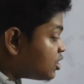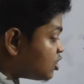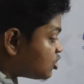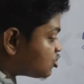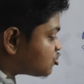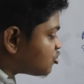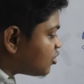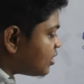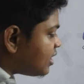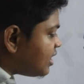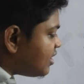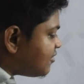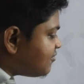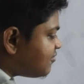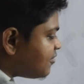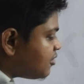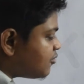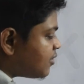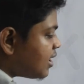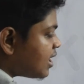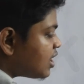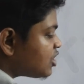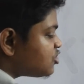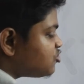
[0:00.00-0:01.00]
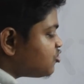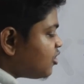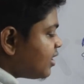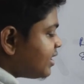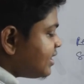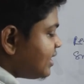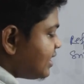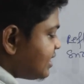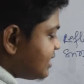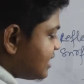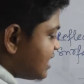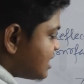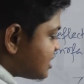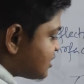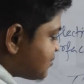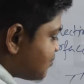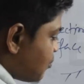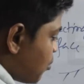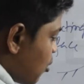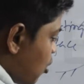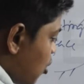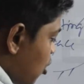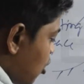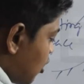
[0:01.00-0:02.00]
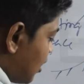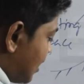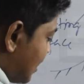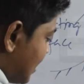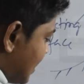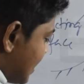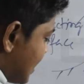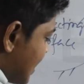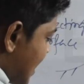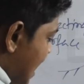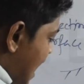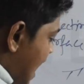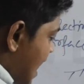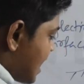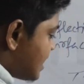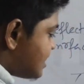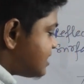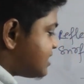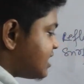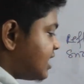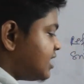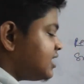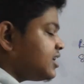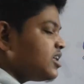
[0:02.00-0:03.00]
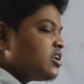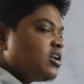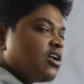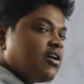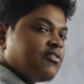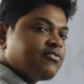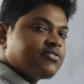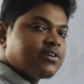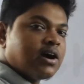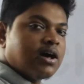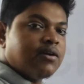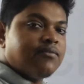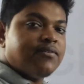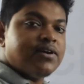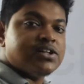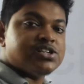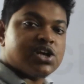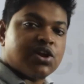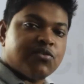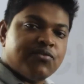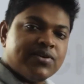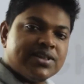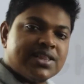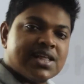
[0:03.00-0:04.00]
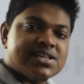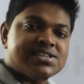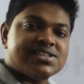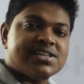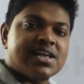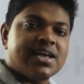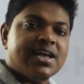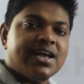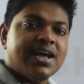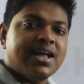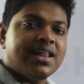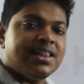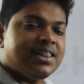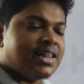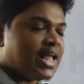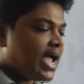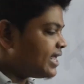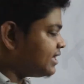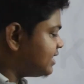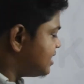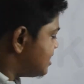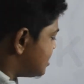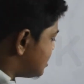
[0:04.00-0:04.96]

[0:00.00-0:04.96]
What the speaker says: So if you are joining this pole and center of curvature with a single line,